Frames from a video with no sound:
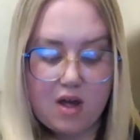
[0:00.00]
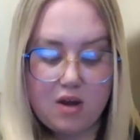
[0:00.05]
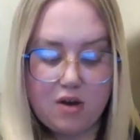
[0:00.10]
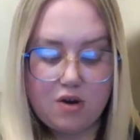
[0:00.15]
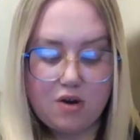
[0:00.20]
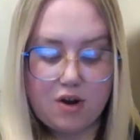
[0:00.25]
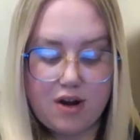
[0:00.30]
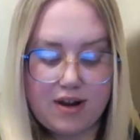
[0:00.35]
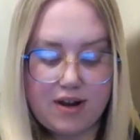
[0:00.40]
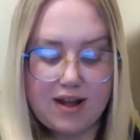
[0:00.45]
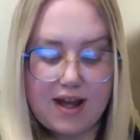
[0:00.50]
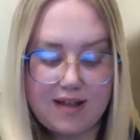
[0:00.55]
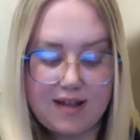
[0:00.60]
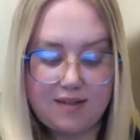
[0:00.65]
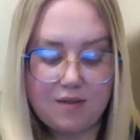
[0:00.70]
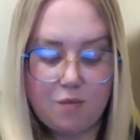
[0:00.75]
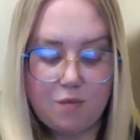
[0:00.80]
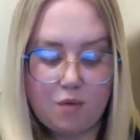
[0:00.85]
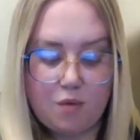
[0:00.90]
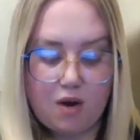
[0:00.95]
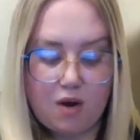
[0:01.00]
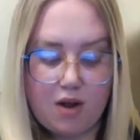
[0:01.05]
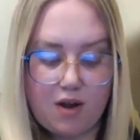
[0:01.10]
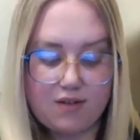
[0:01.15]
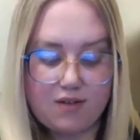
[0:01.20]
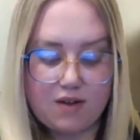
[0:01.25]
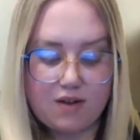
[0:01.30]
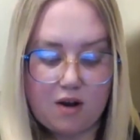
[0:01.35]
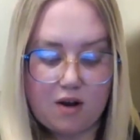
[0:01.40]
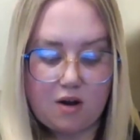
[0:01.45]
Gutted it hasn't
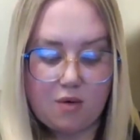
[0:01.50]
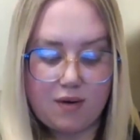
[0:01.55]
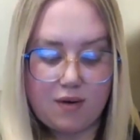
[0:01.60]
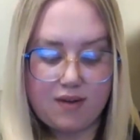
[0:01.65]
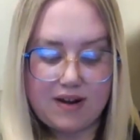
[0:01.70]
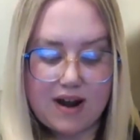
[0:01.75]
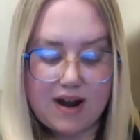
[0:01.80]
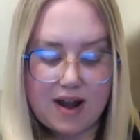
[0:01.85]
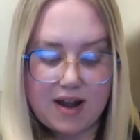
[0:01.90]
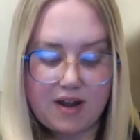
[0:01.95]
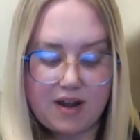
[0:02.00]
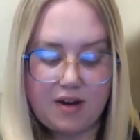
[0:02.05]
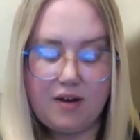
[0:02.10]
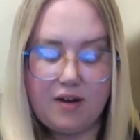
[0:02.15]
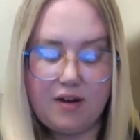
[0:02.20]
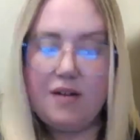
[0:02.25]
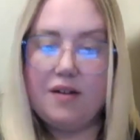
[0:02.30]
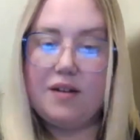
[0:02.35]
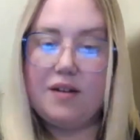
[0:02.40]
worked. Always an iron.